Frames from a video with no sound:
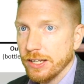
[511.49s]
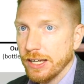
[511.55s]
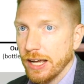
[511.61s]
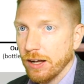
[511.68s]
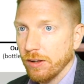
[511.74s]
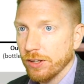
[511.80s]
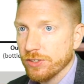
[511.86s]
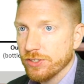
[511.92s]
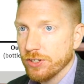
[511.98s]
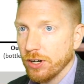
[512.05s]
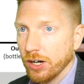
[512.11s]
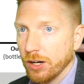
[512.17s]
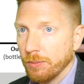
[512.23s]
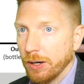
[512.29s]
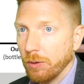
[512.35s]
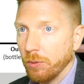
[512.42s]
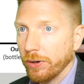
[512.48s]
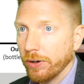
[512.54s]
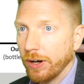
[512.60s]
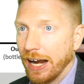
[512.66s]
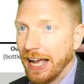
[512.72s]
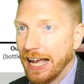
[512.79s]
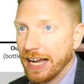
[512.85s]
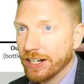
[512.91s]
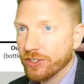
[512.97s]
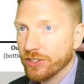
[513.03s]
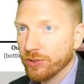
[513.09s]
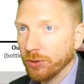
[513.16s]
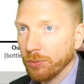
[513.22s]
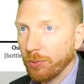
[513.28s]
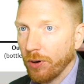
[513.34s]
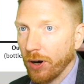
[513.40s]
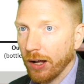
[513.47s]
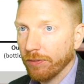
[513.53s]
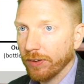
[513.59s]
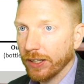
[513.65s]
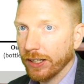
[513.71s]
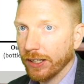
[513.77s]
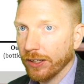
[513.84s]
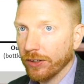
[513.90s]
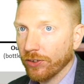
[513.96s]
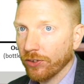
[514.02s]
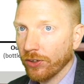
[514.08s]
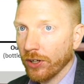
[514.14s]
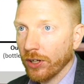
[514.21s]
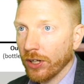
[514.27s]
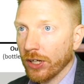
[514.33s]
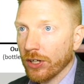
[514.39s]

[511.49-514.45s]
Now let's talk about what our actual profit is.